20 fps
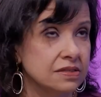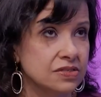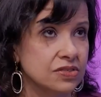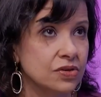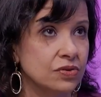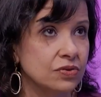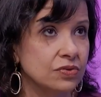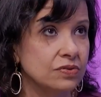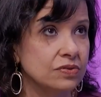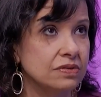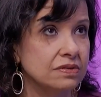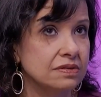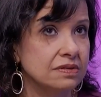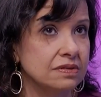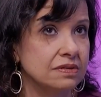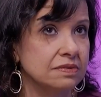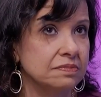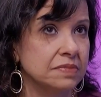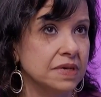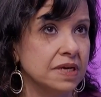So
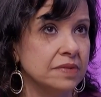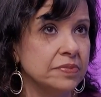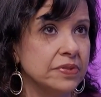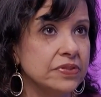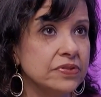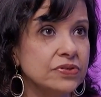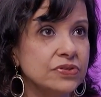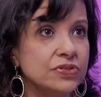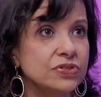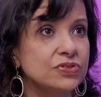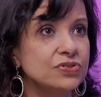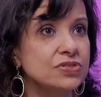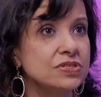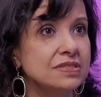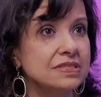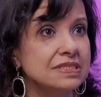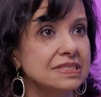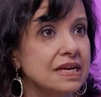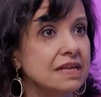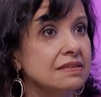my mother used
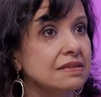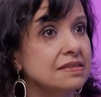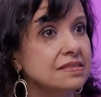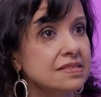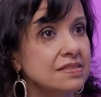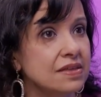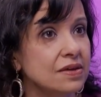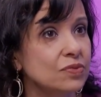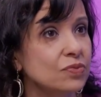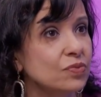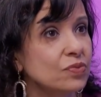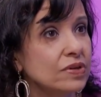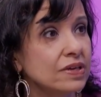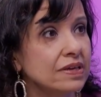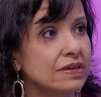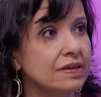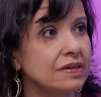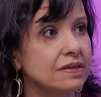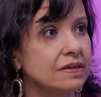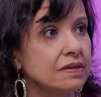to tell us that
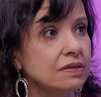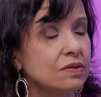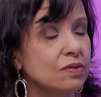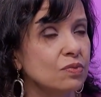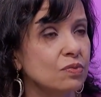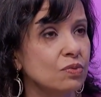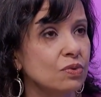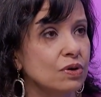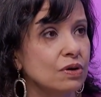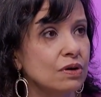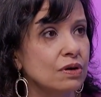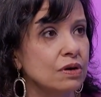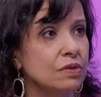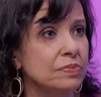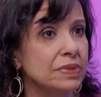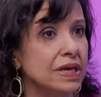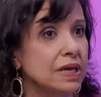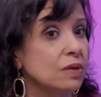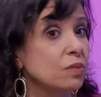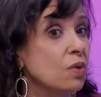we were
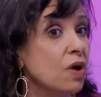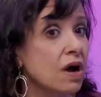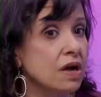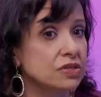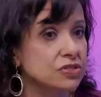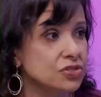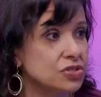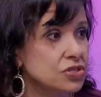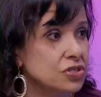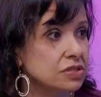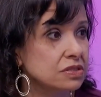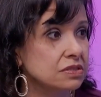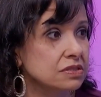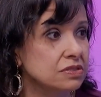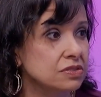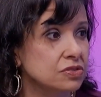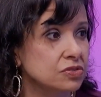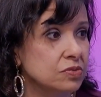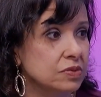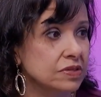being watched
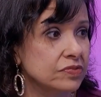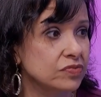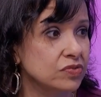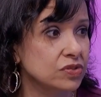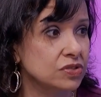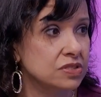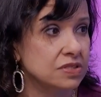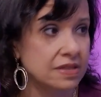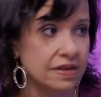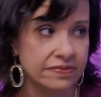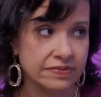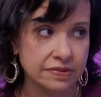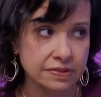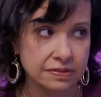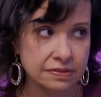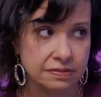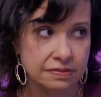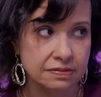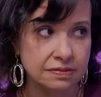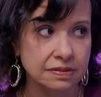
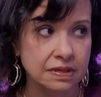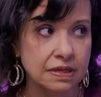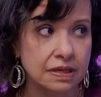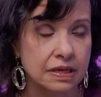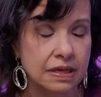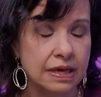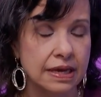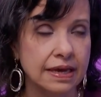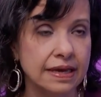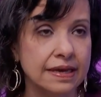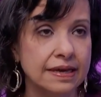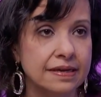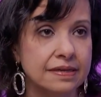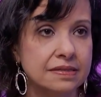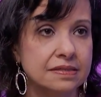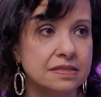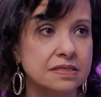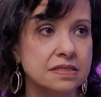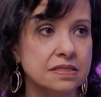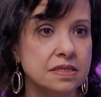24/7.
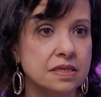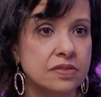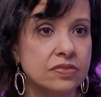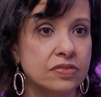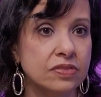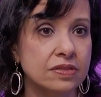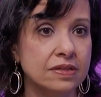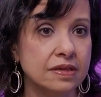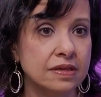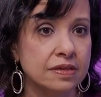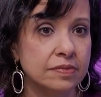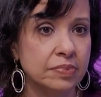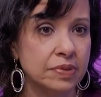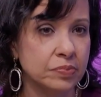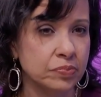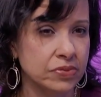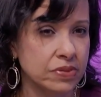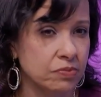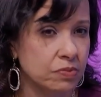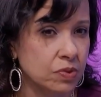And the
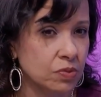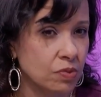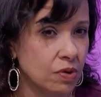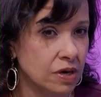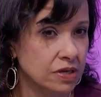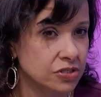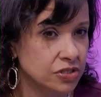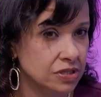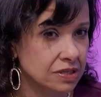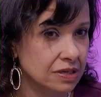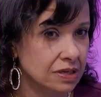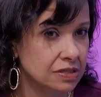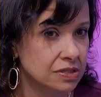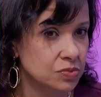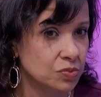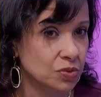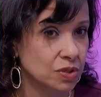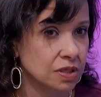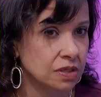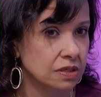people that were watching
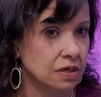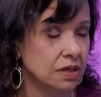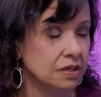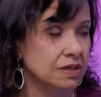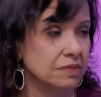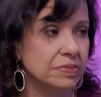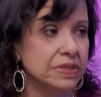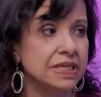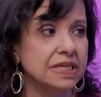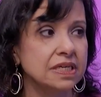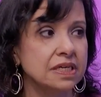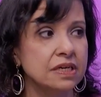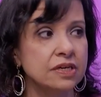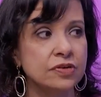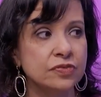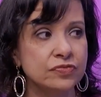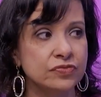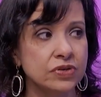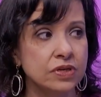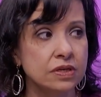us were a committee
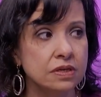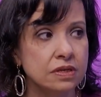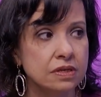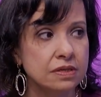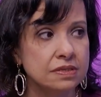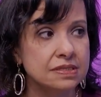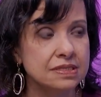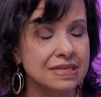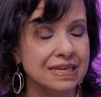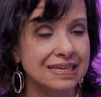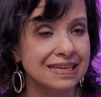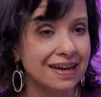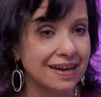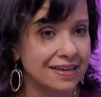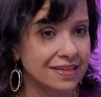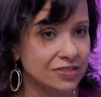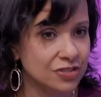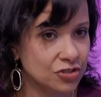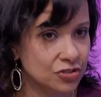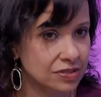of
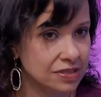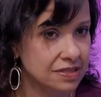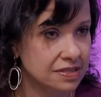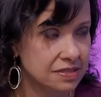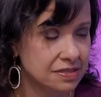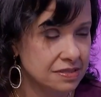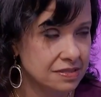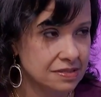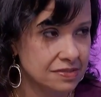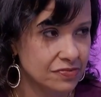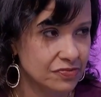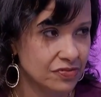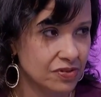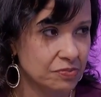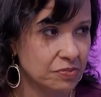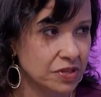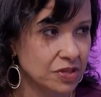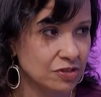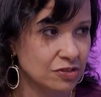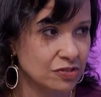psychiatrists
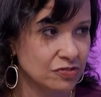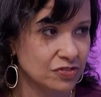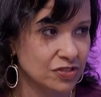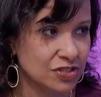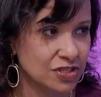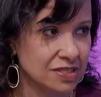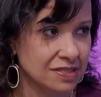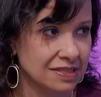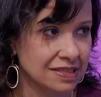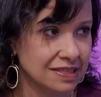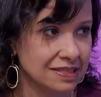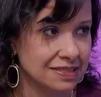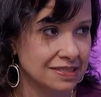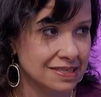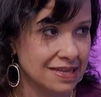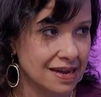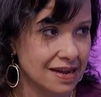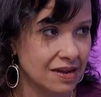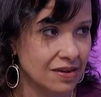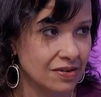from the university in
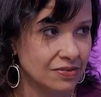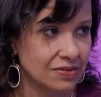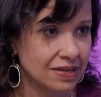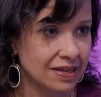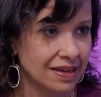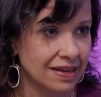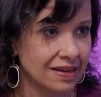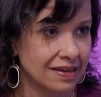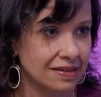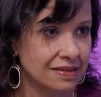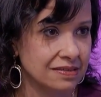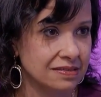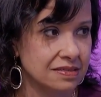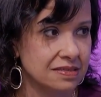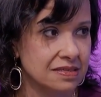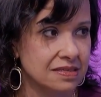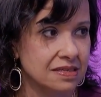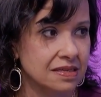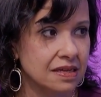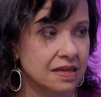town,
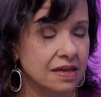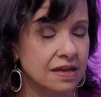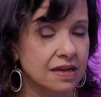and